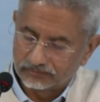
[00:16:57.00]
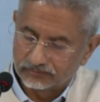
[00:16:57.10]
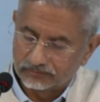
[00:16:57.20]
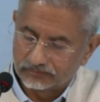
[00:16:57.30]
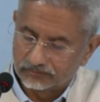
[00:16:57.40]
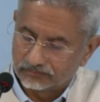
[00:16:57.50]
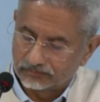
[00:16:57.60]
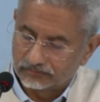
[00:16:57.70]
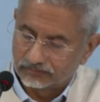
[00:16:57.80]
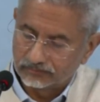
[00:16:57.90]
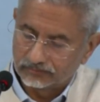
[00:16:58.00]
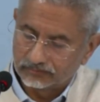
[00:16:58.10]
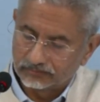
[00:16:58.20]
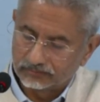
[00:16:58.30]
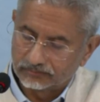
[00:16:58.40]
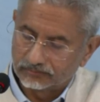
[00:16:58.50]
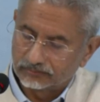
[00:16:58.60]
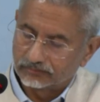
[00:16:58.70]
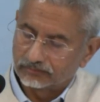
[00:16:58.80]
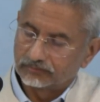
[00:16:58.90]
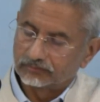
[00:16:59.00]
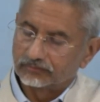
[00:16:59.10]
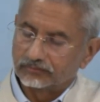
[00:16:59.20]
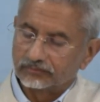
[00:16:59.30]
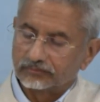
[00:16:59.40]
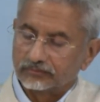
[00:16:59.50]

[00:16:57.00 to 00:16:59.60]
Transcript: Nothing is said.